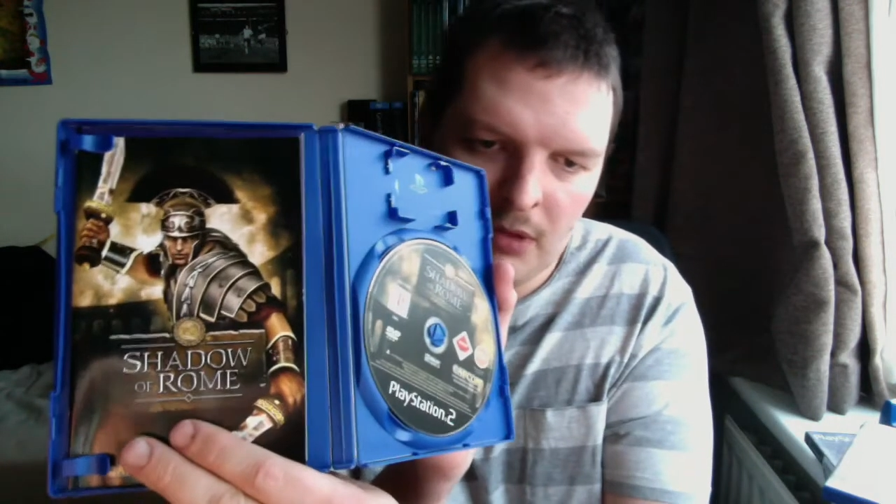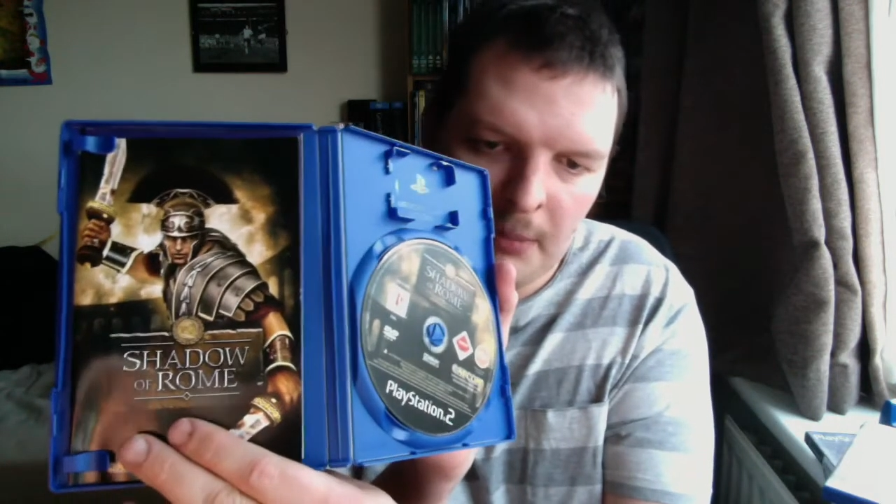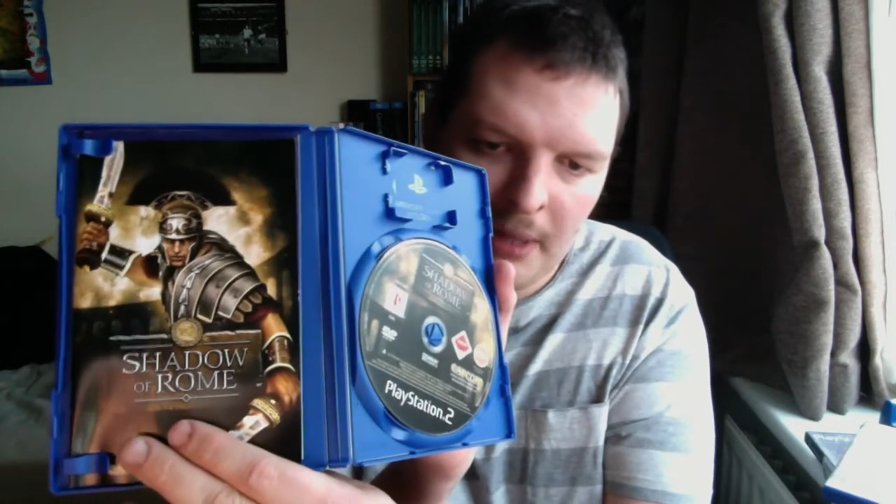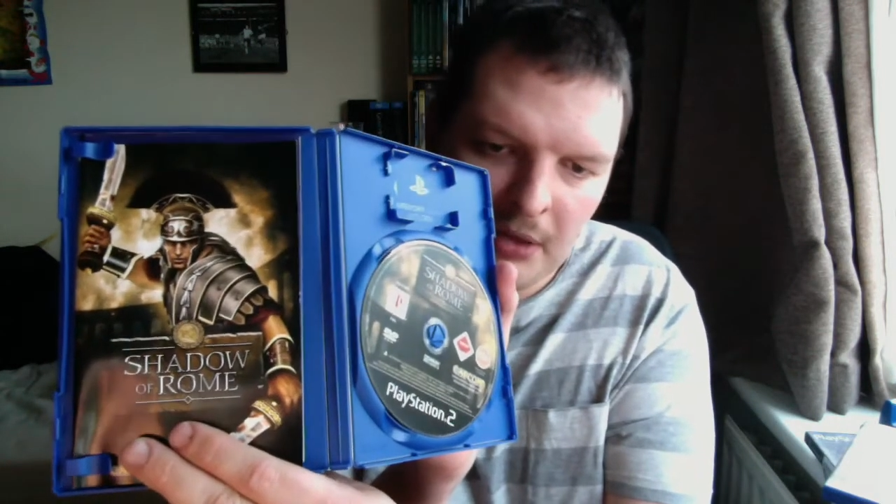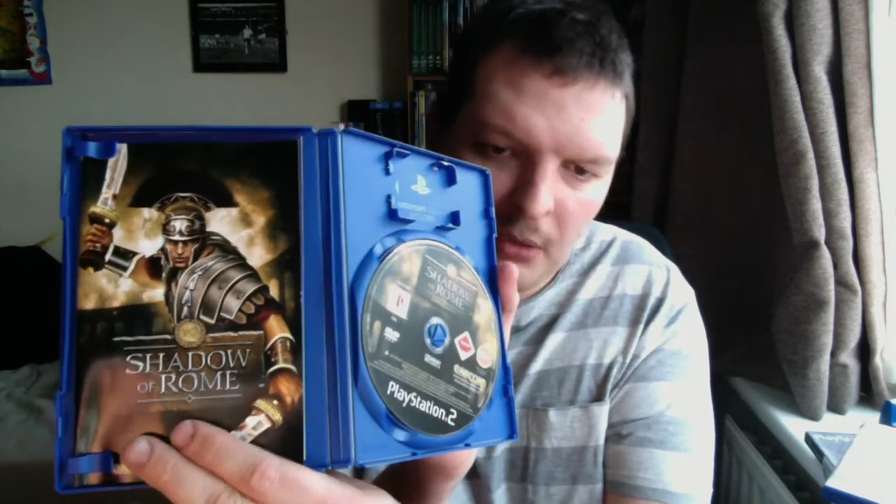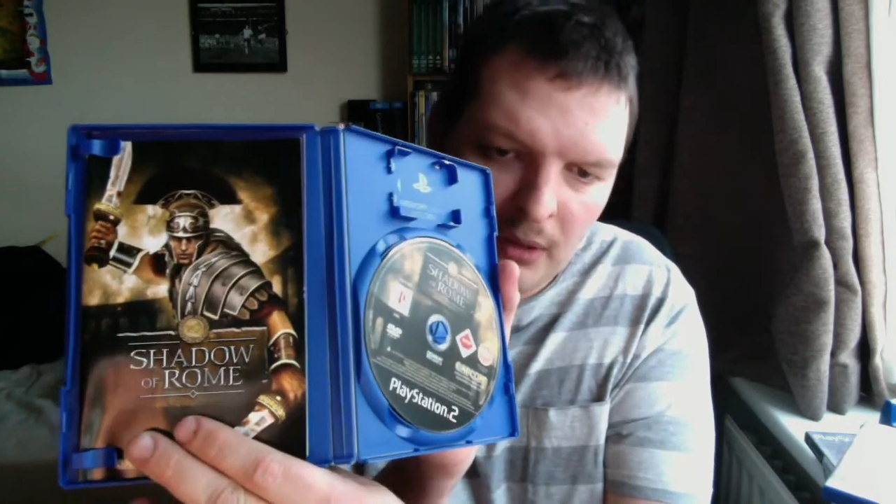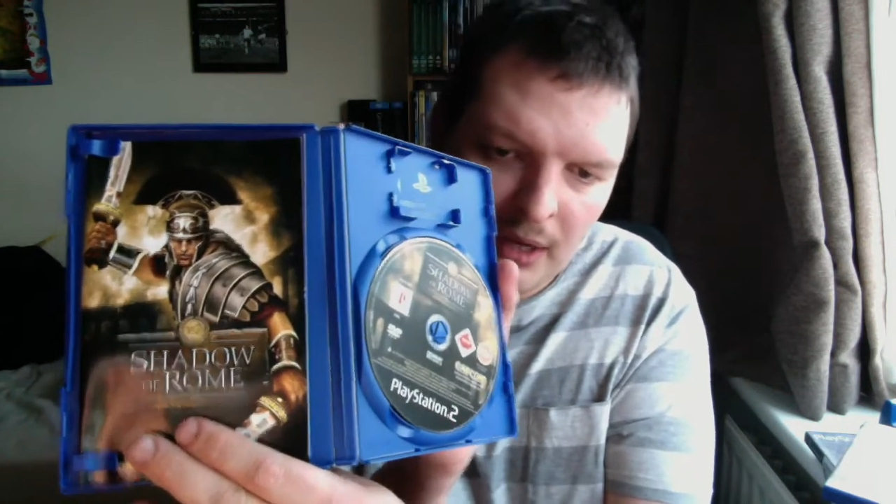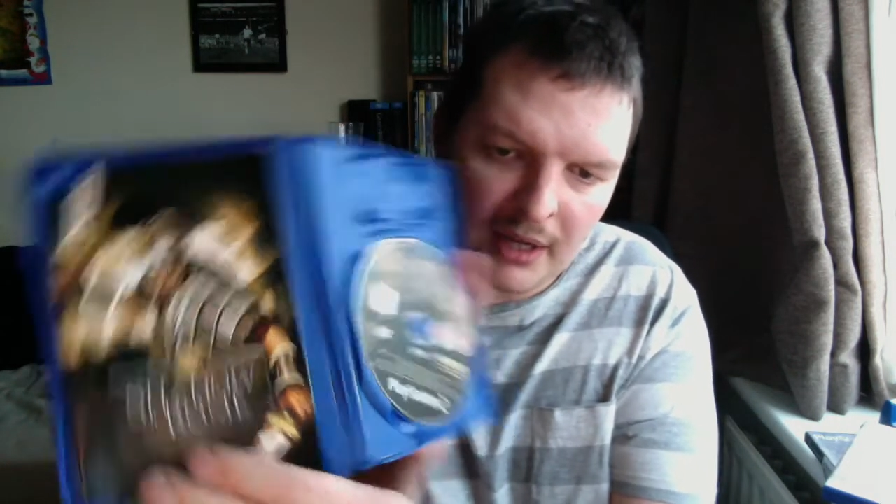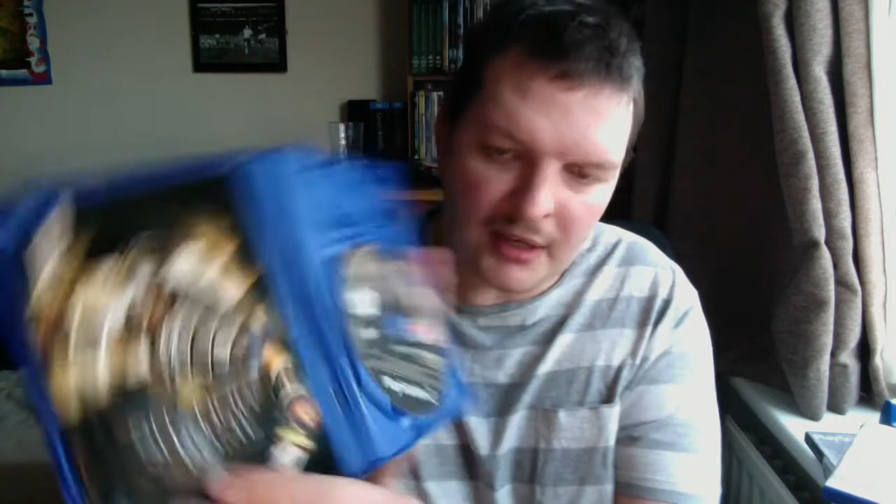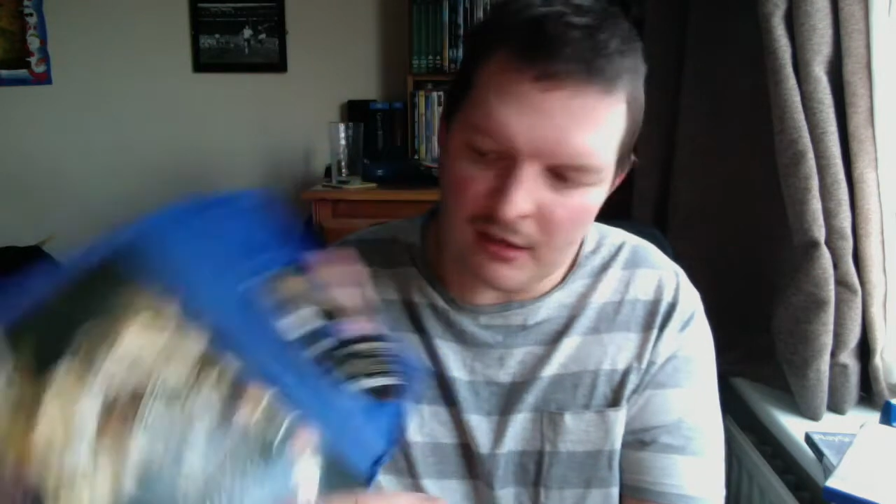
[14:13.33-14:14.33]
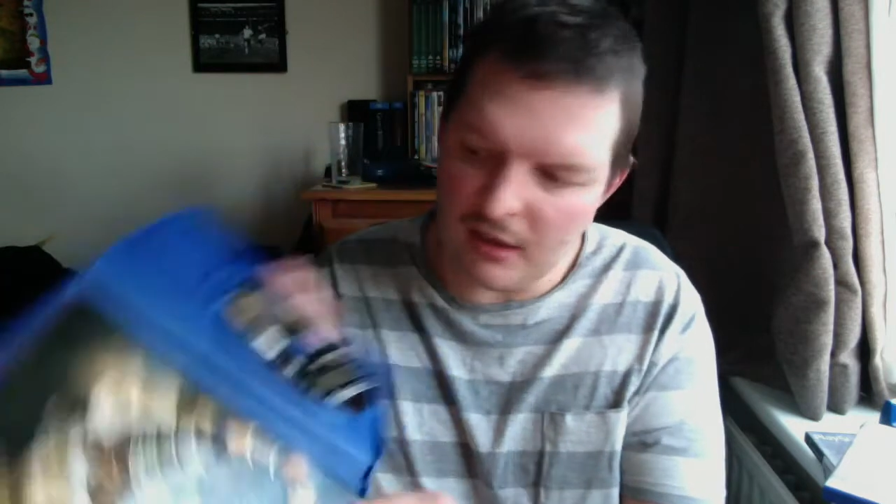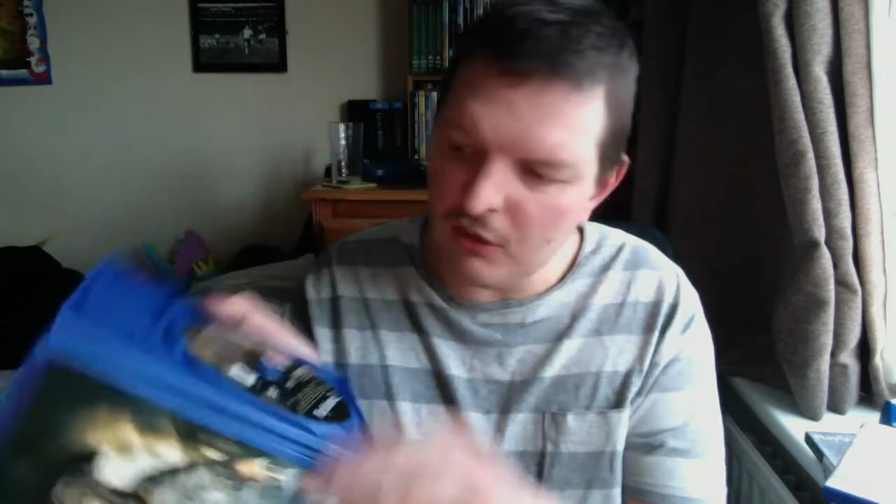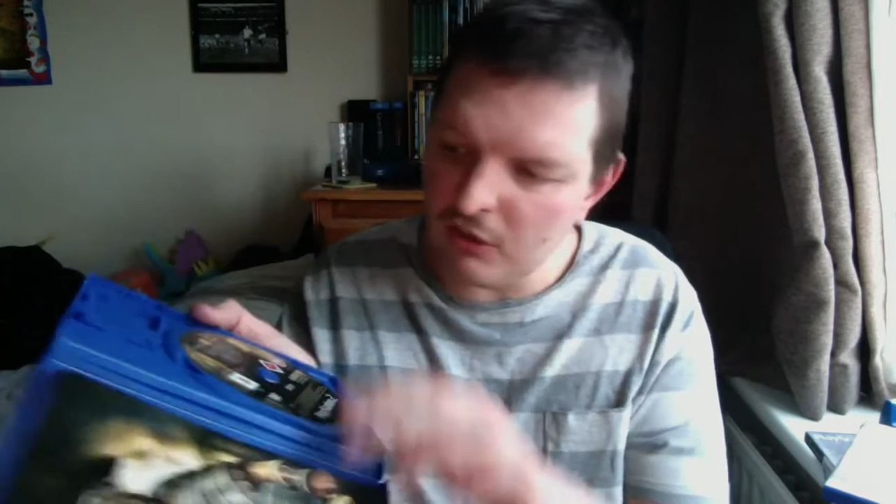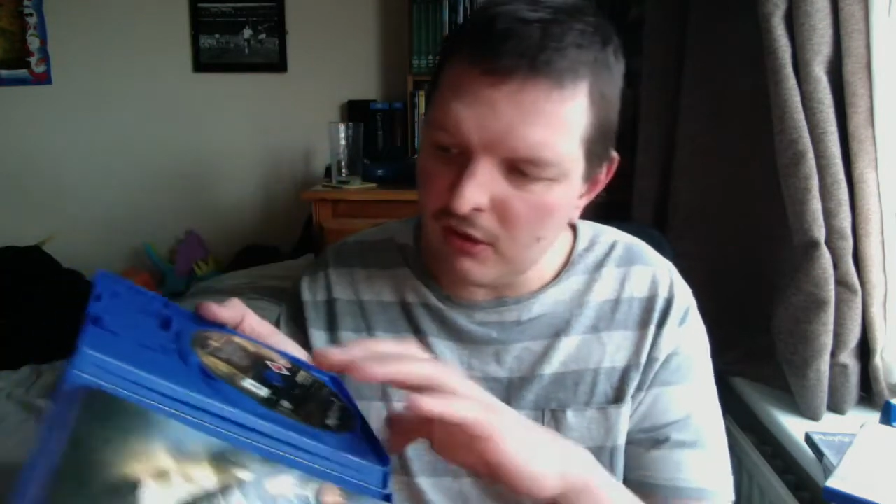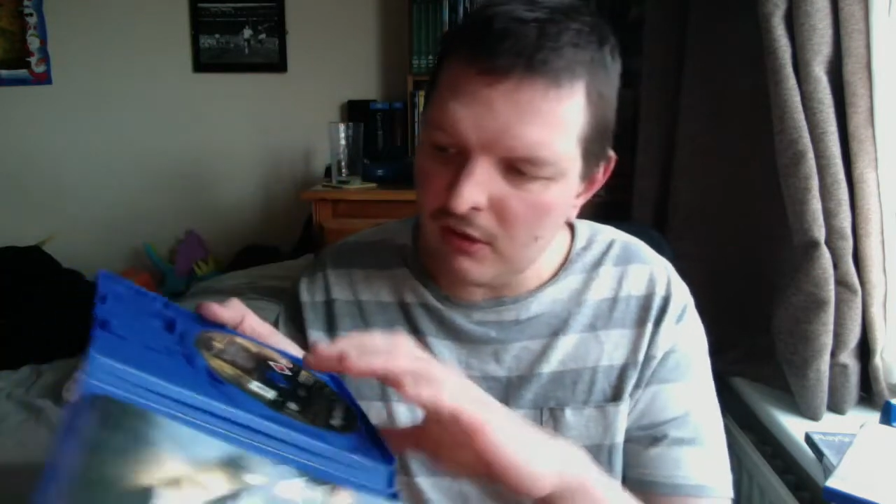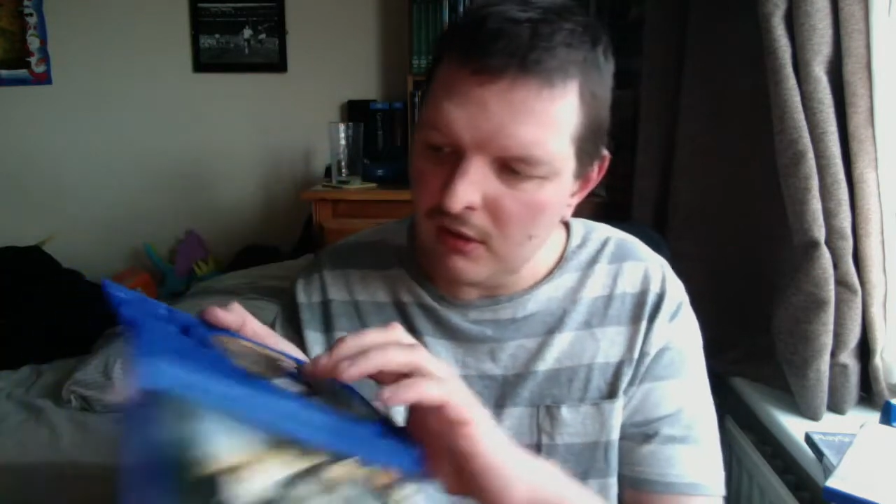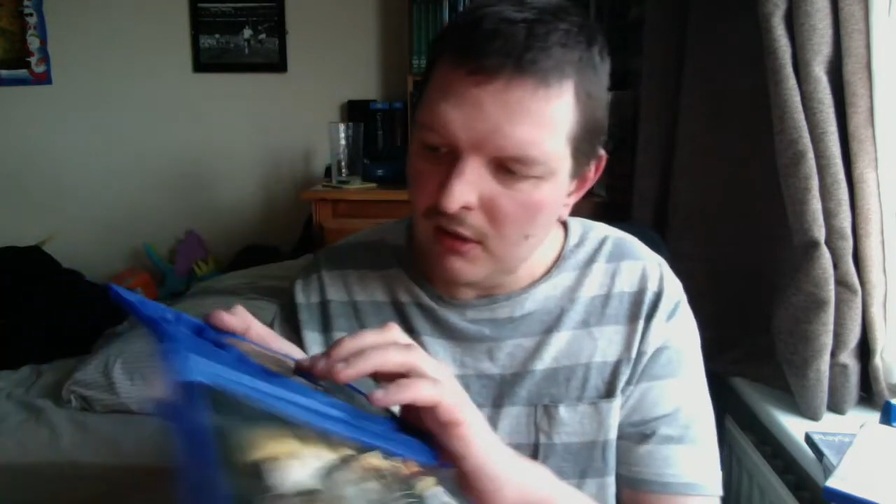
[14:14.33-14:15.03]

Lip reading: the manual and the disc.